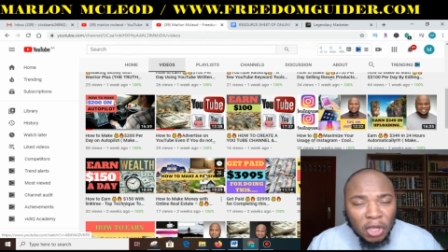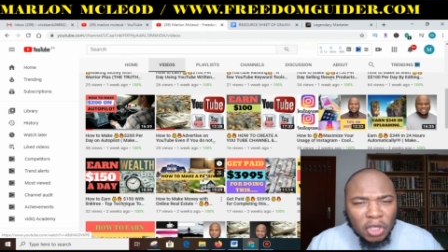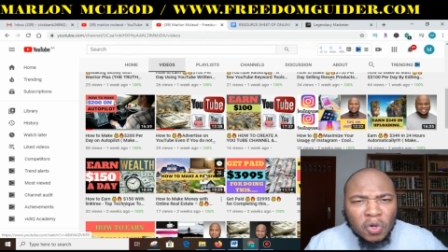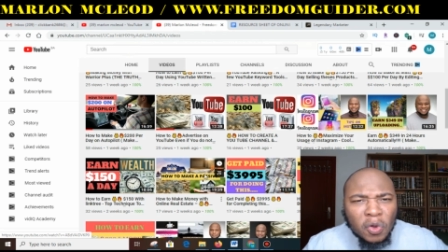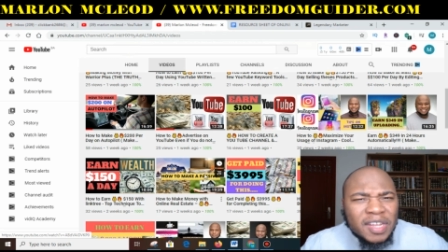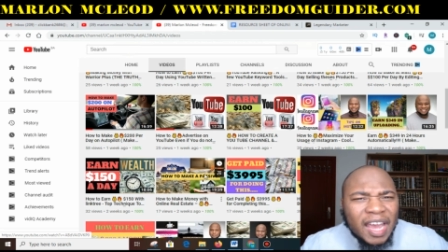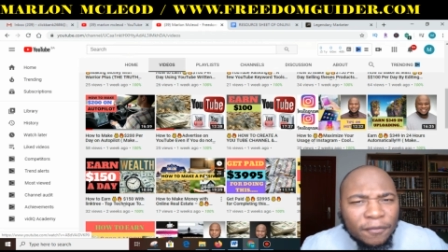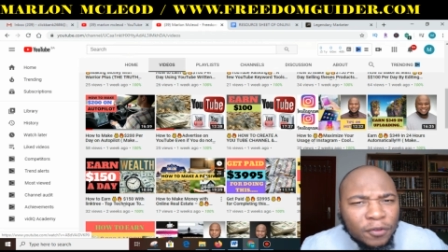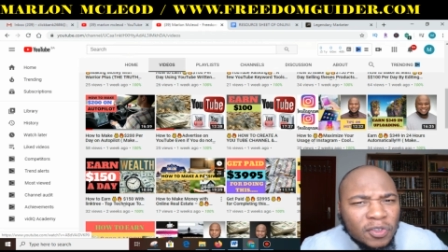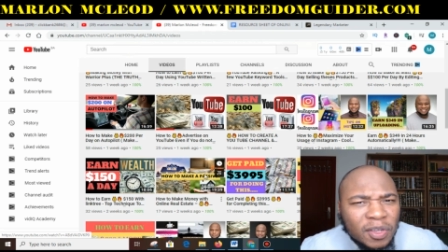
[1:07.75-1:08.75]
You don't
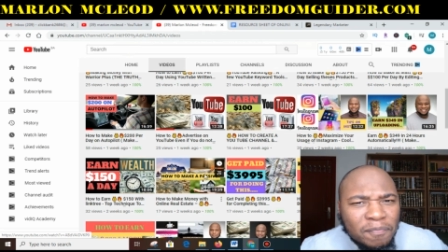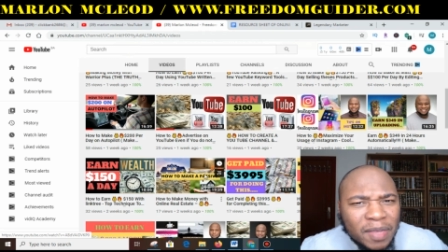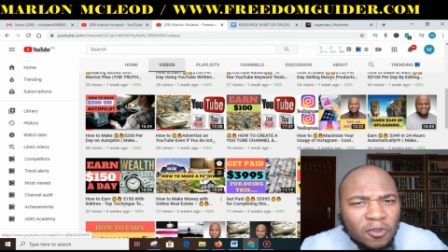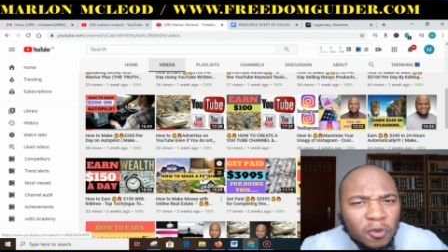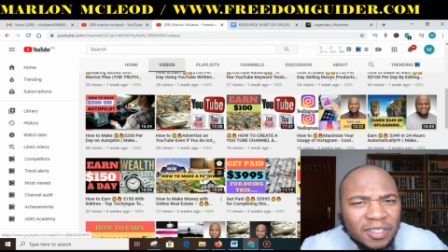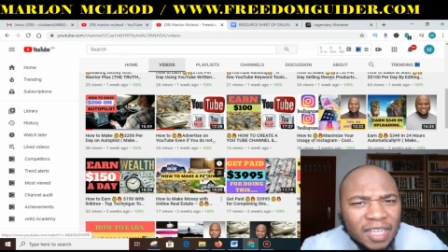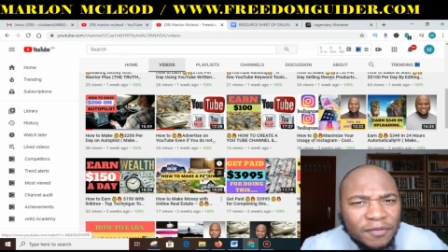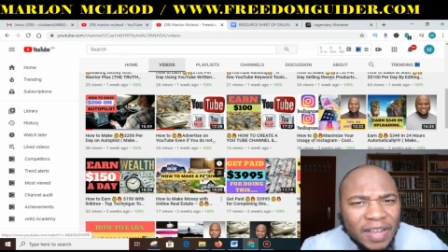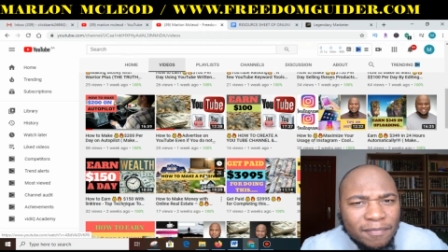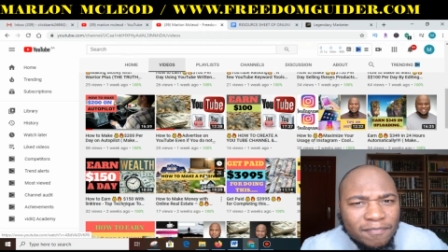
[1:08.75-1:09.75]
have to submit
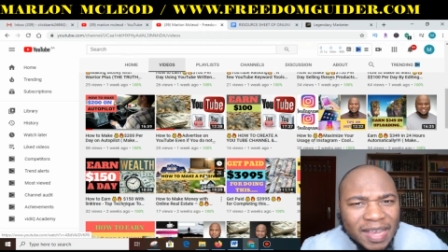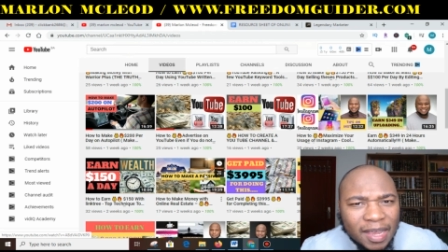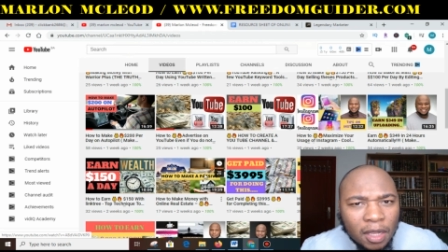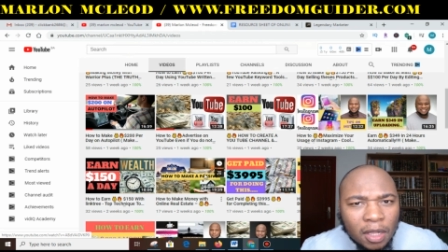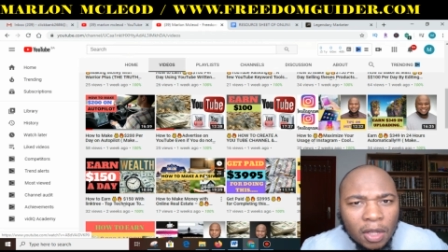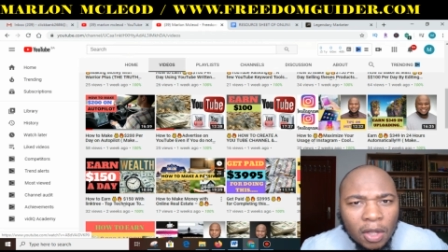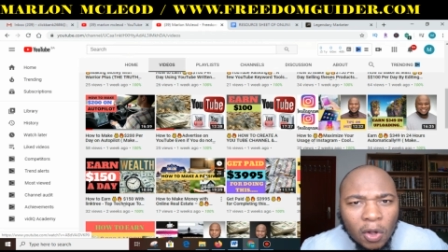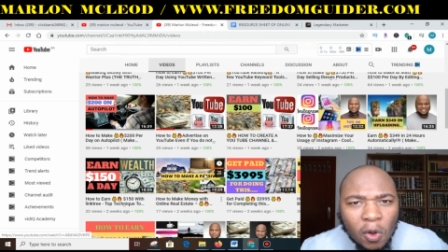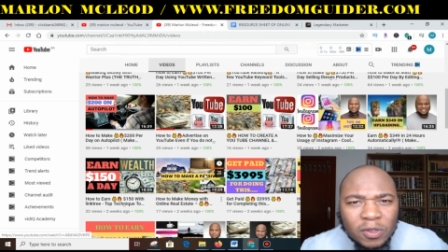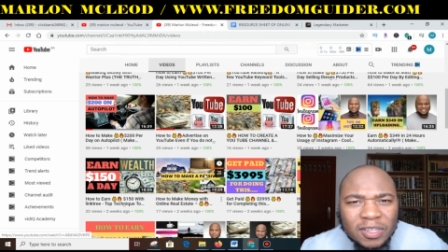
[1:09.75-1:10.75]
yourself and be
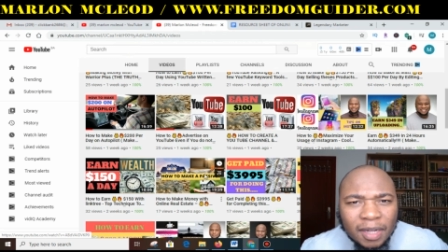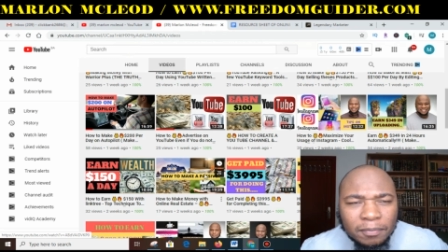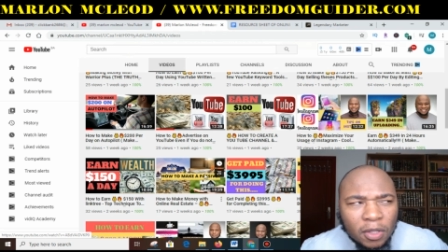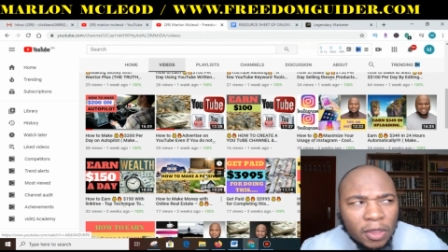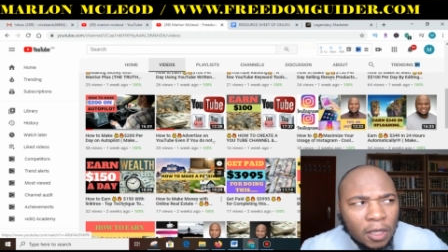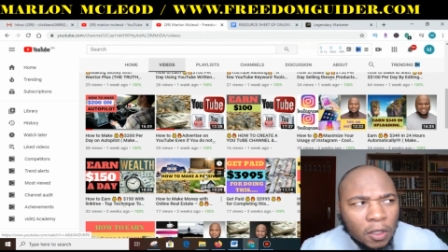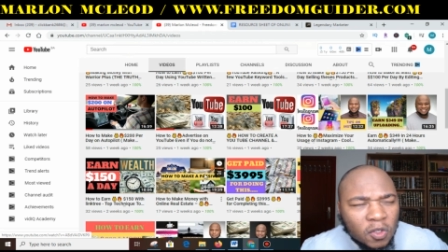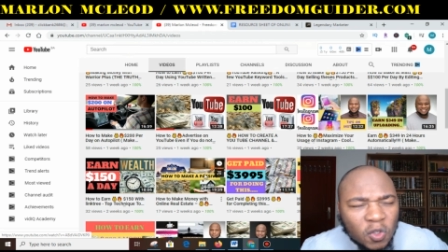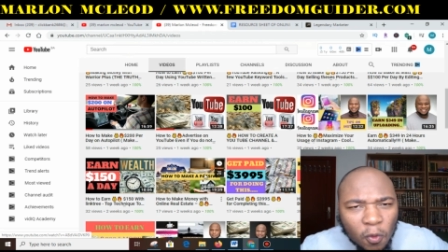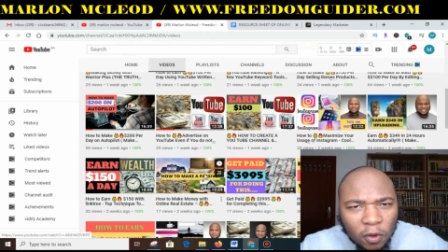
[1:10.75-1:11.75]
wholesome to these
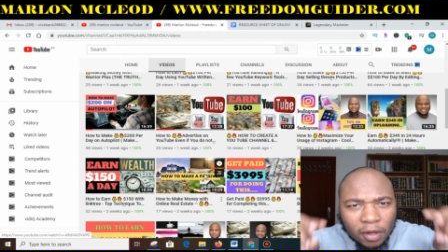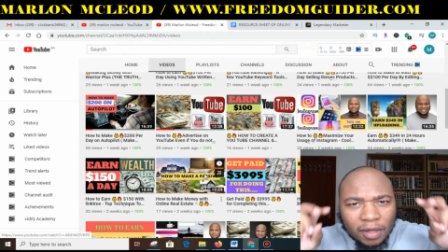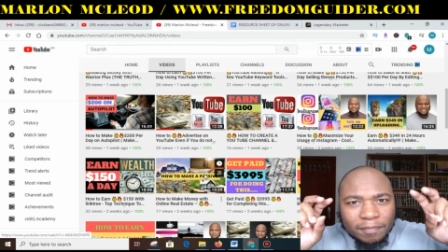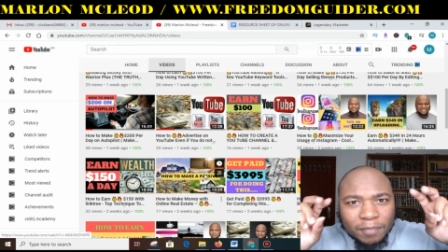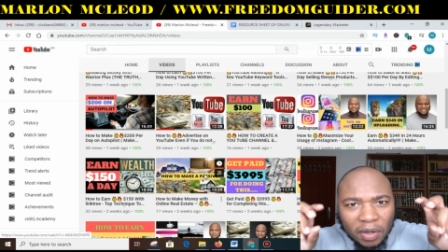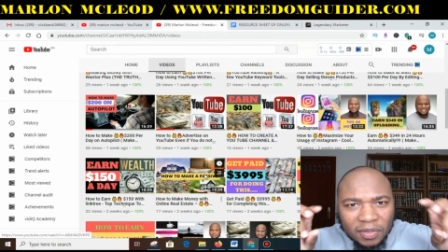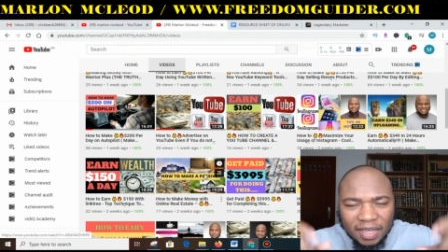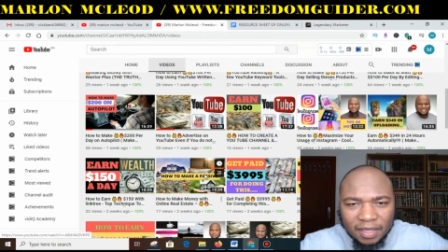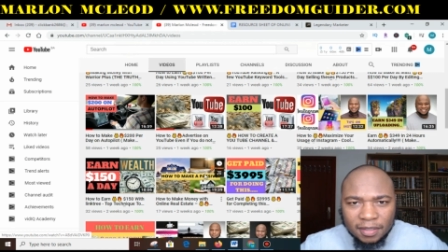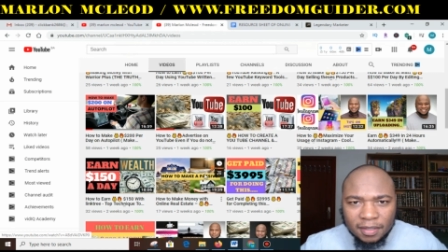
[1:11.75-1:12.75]
so-called
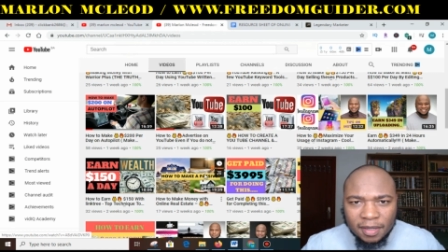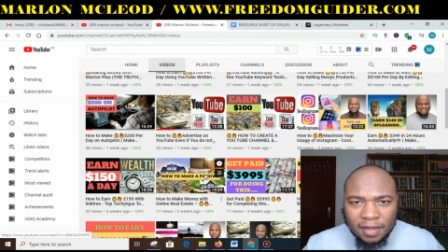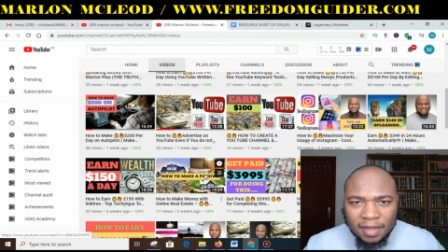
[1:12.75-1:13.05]
bosses